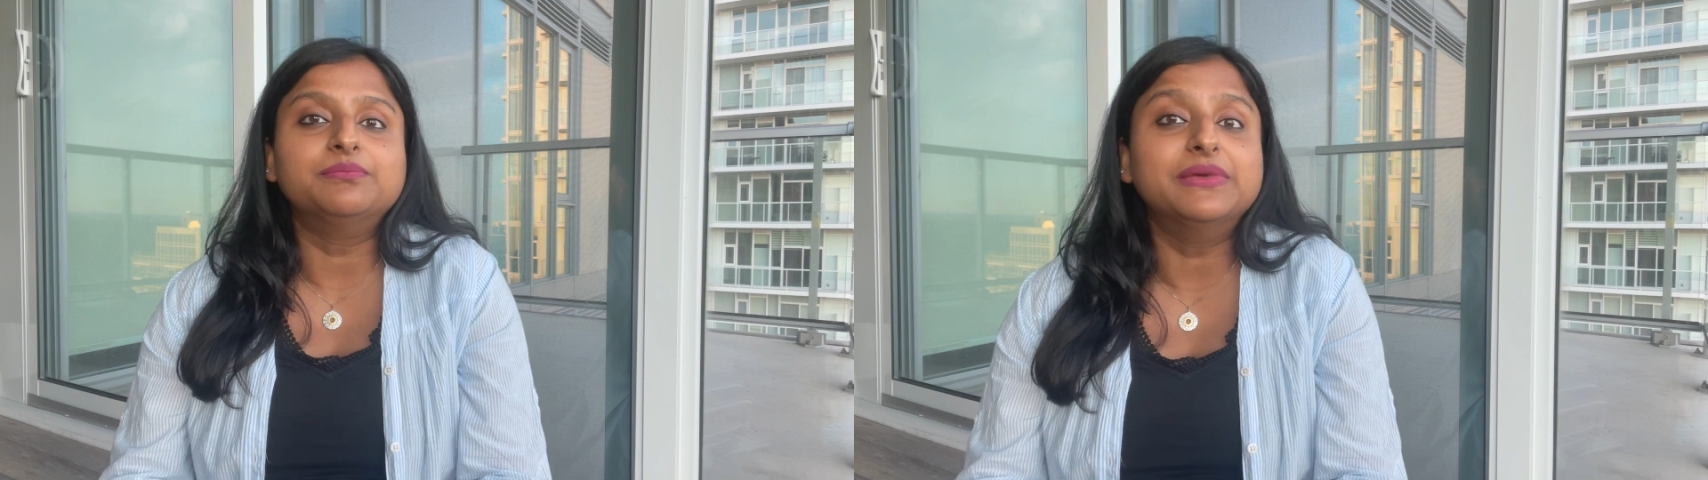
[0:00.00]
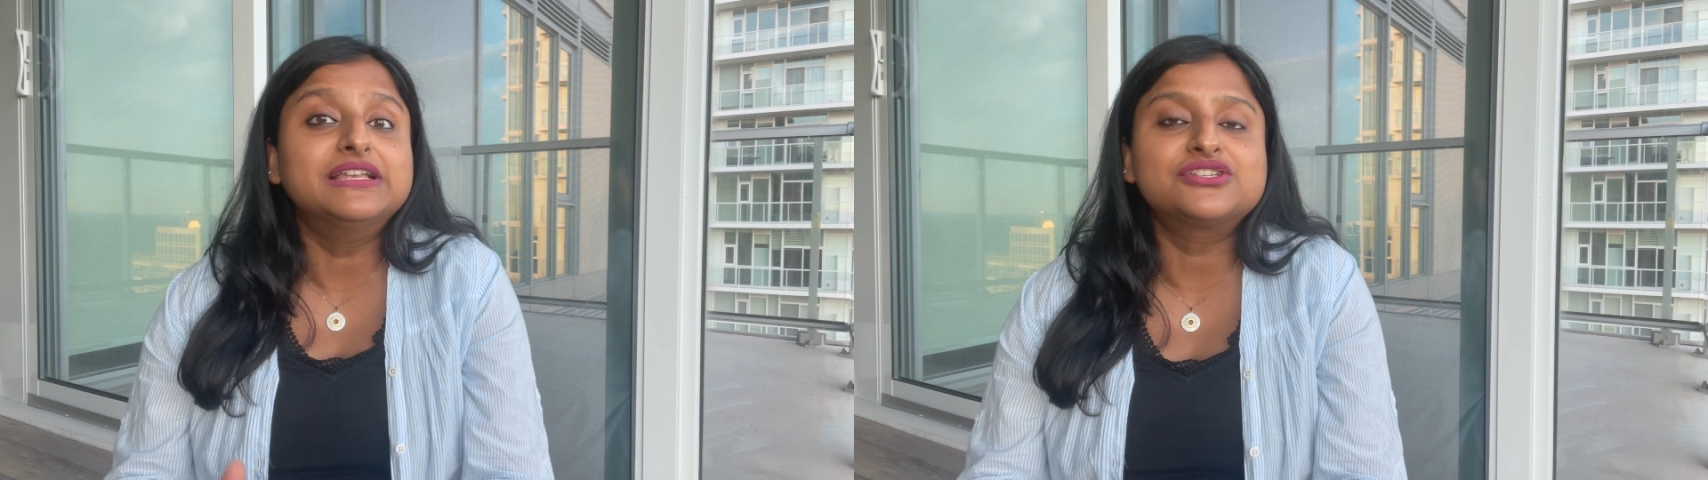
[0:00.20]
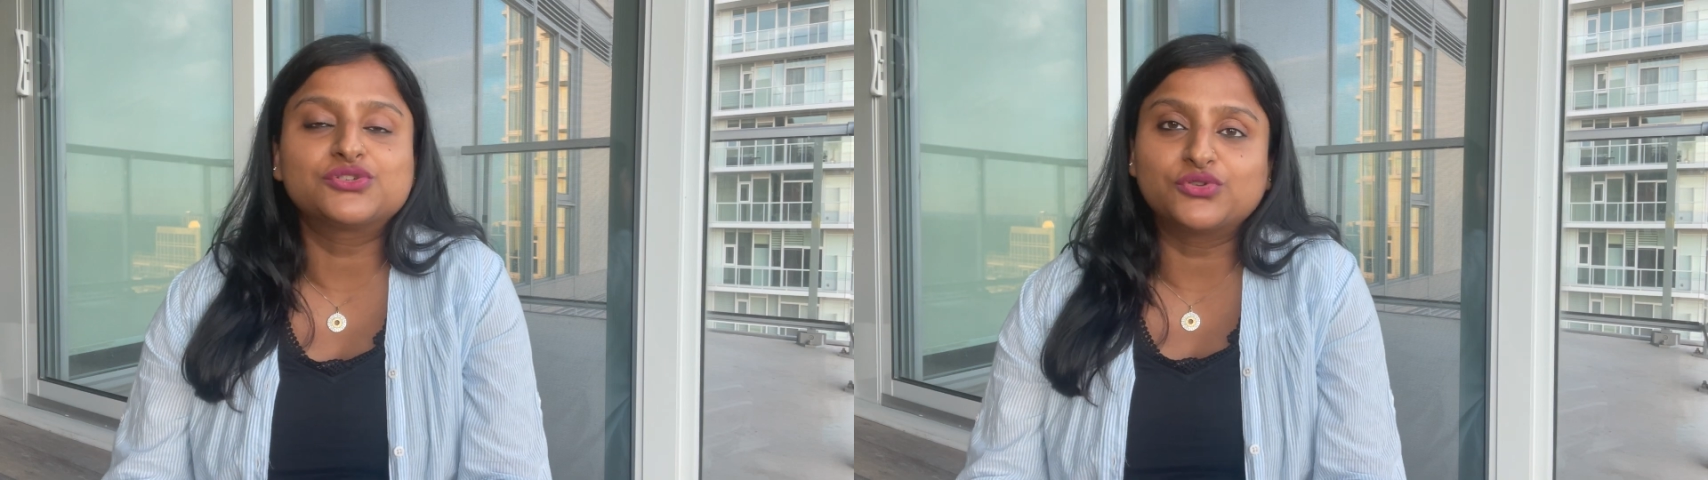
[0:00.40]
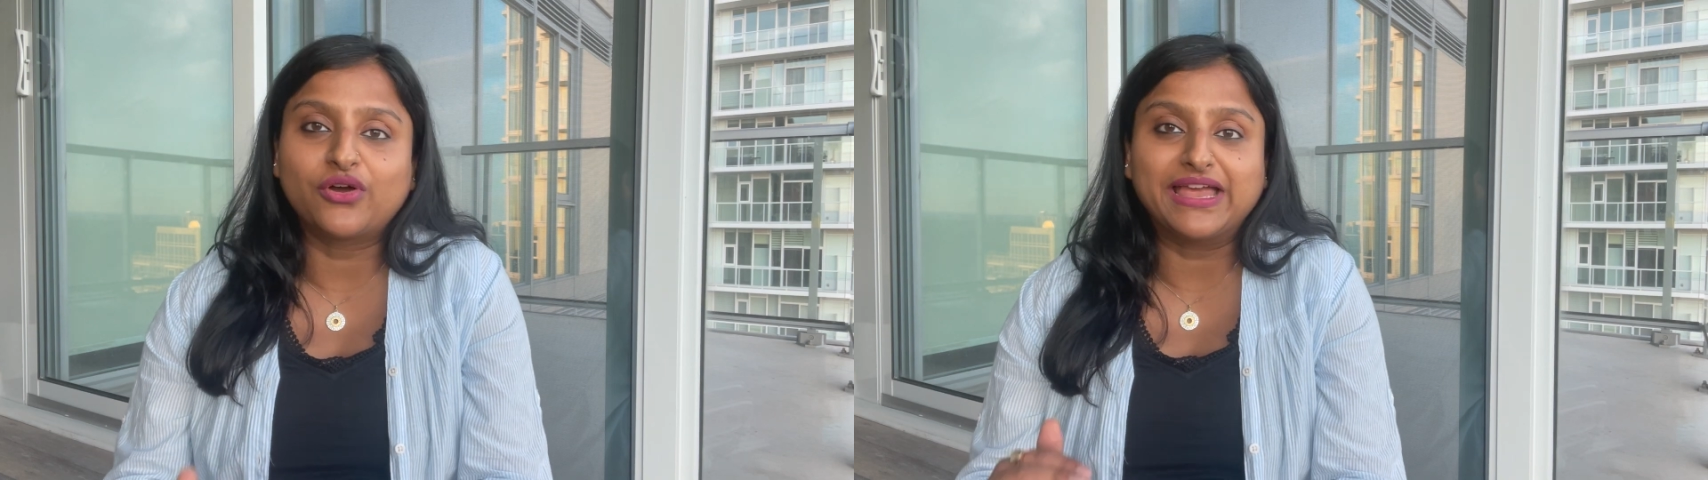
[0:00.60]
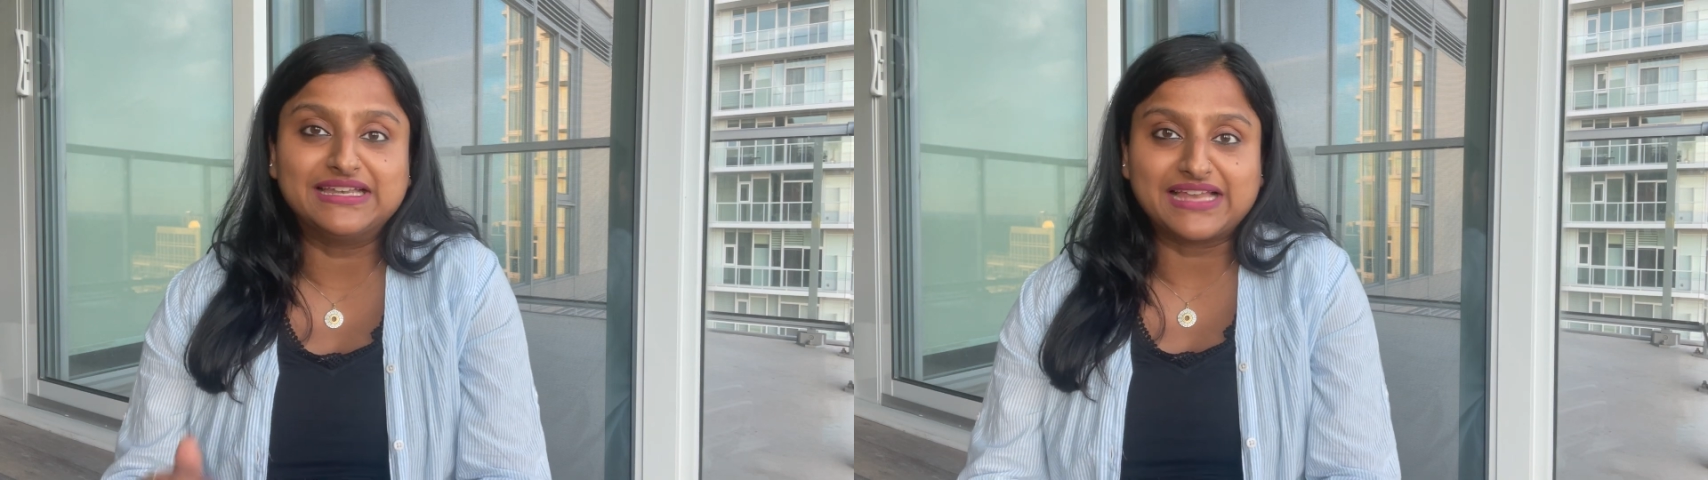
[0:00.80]
build to
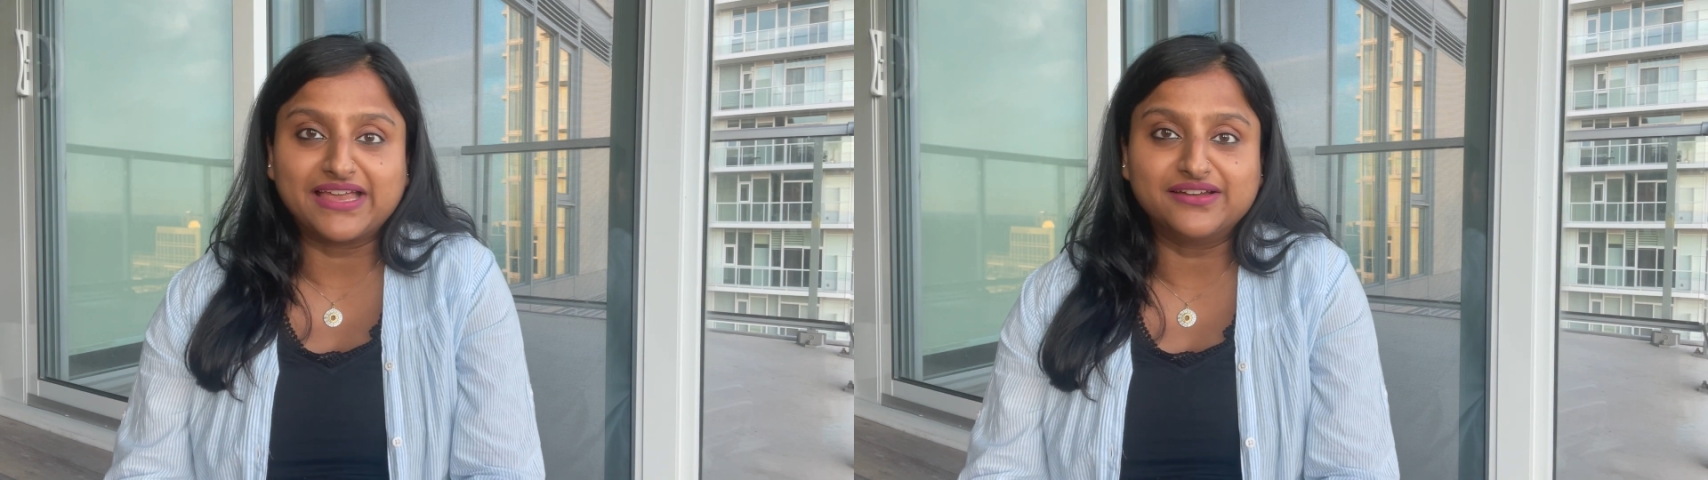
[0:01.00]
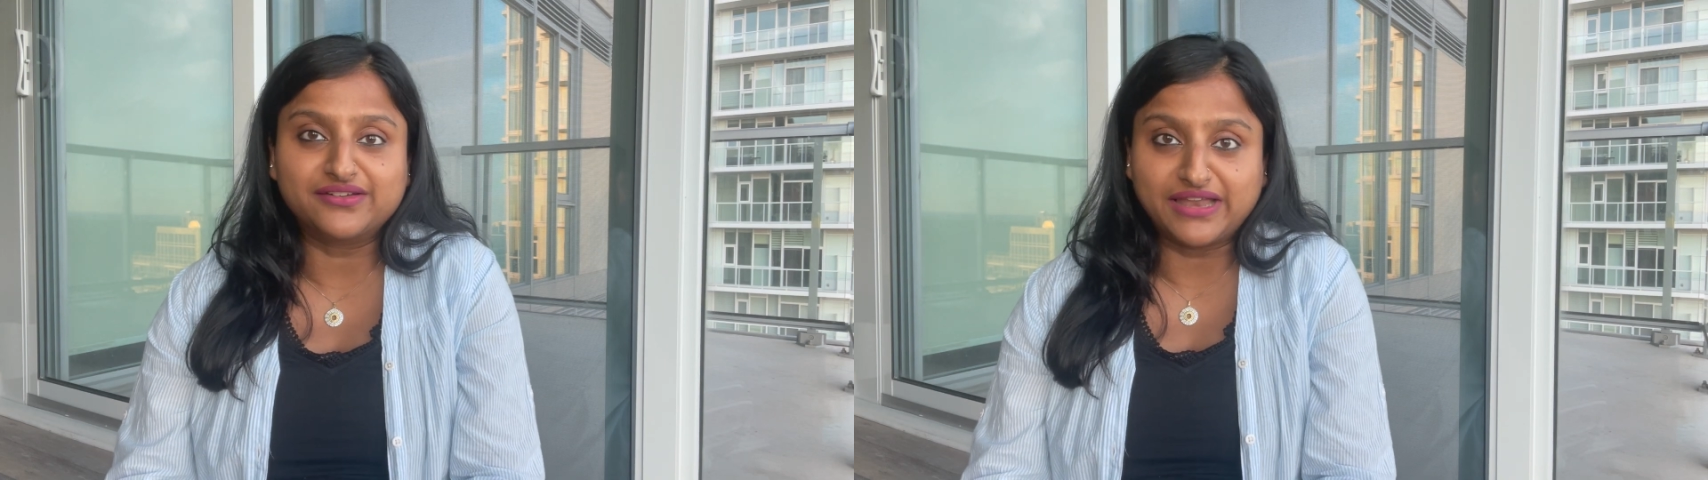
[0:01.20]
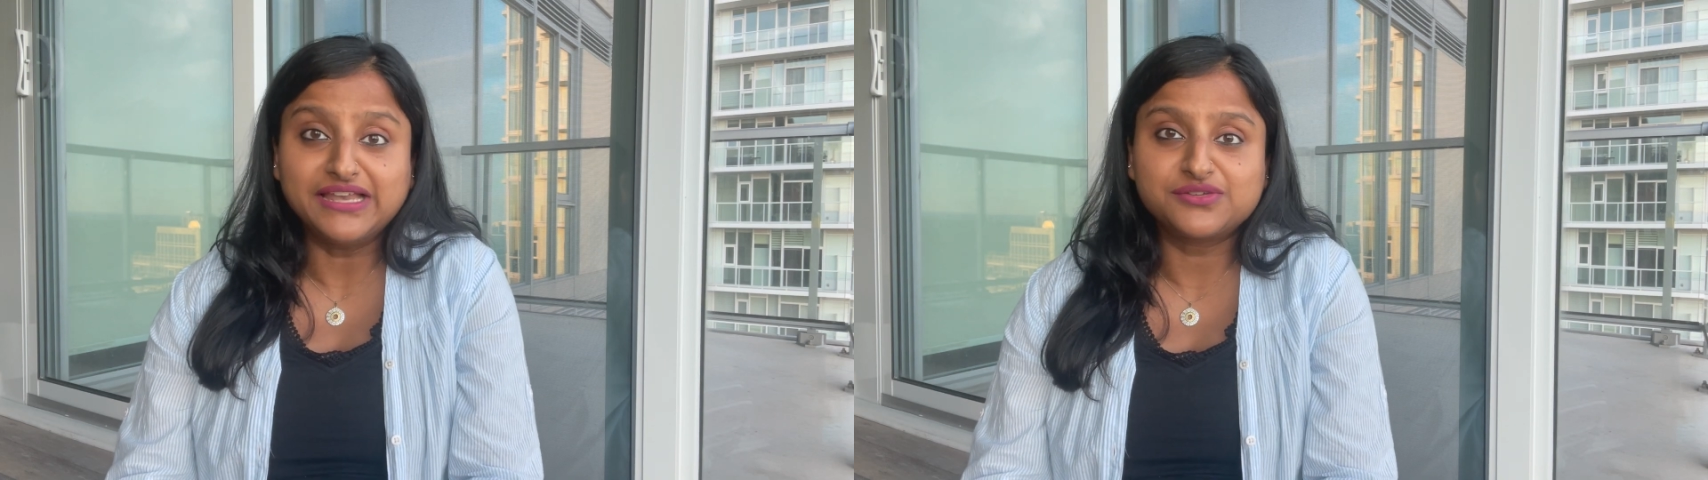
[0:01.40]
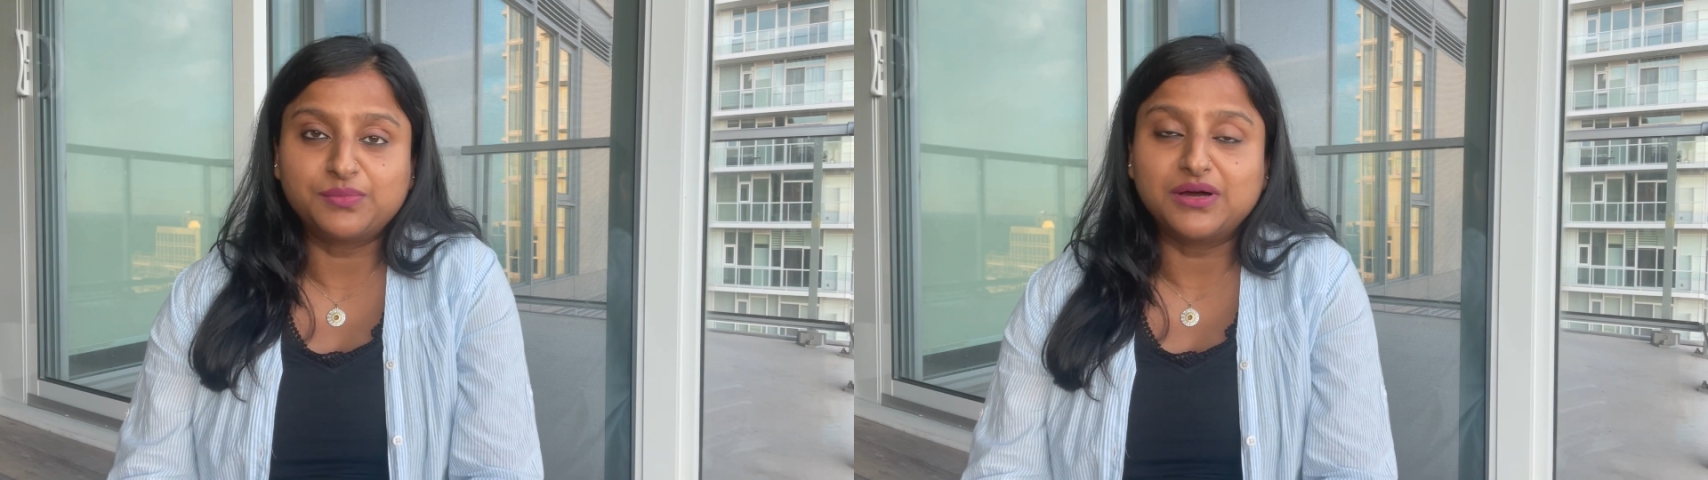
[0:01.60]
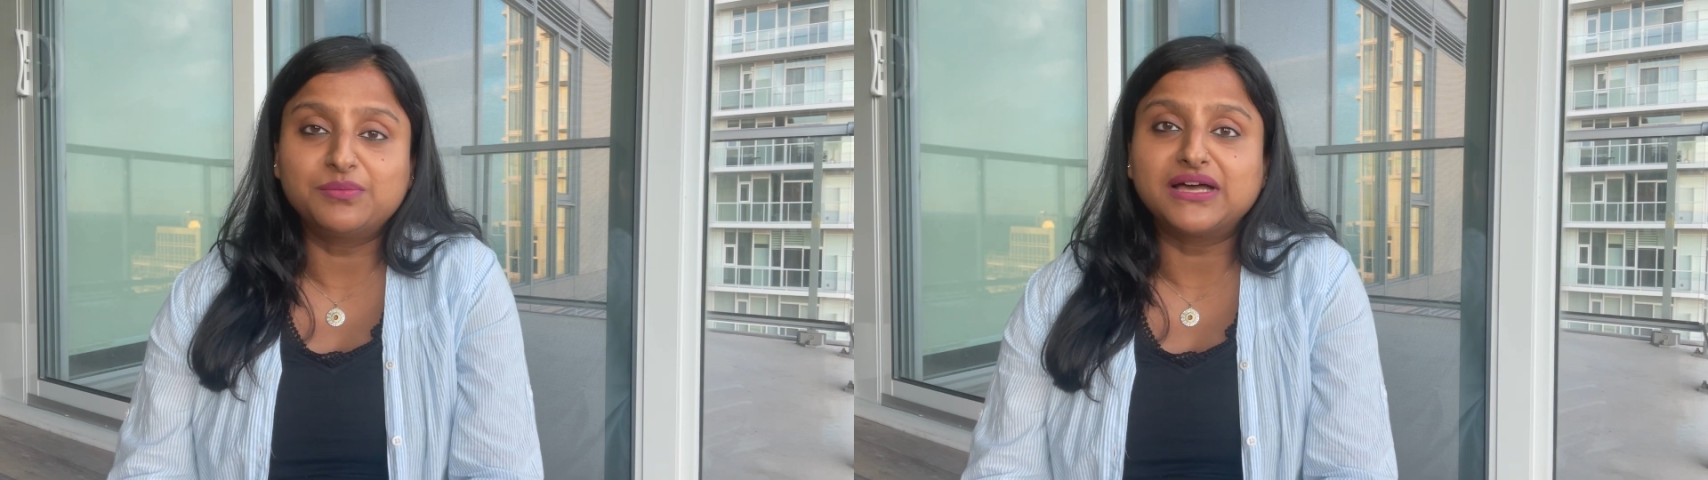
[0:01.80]
your entire rent
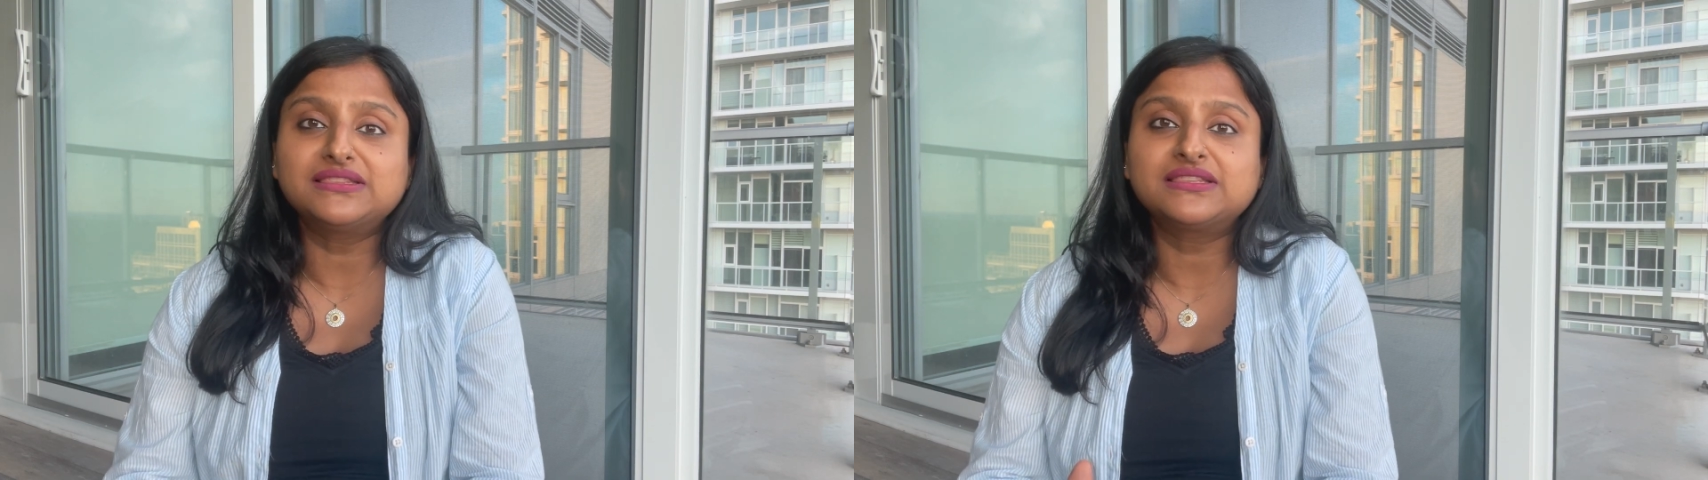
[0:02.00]
per month.